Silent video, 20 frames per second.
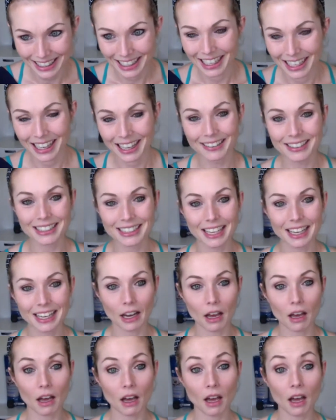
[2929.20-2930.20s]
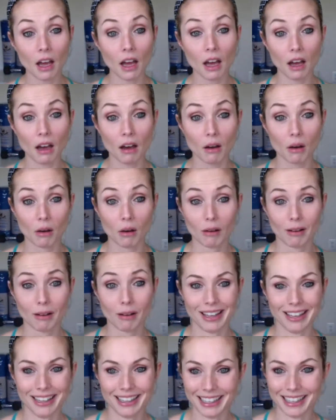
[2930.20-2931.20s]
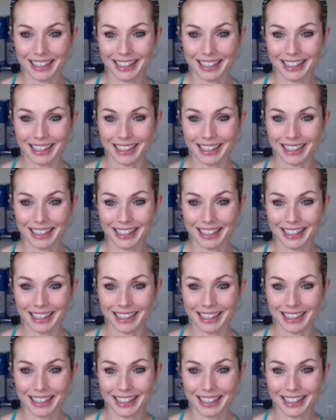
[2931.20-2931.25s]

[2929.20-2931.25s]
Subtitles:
I was like, oh.